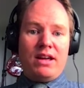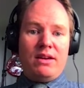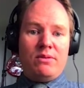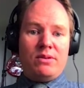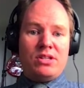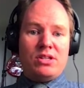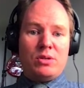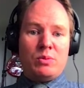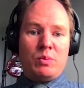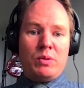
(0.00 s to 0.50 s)
Which
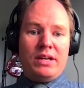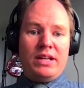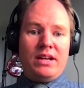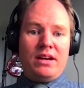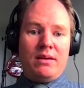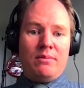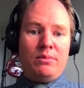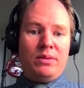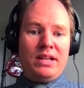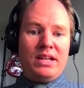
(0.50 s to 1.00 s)
is pretty
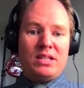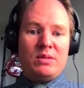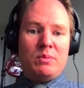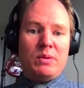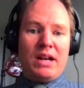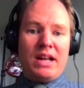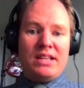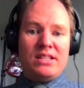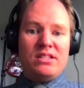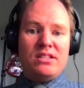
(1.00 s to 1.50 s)
complex, but
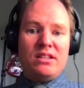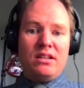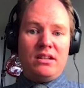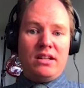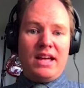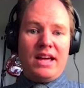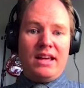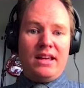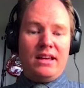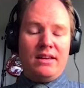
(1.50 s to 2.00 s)
I still
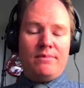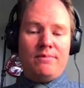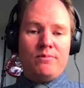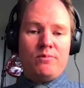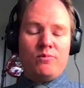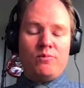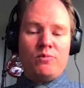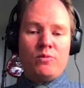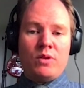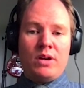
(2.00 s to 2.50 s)
like it,
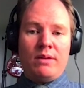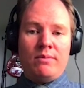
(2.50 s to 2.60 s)
right?